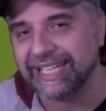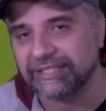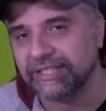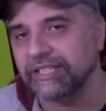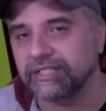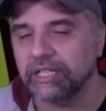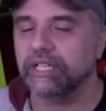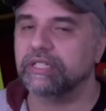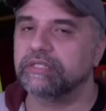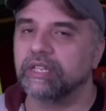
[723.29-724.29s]
Yes, he
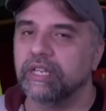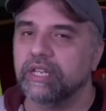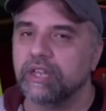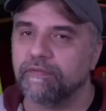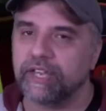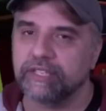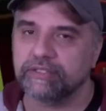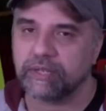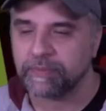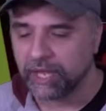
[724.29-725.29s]
could. If he's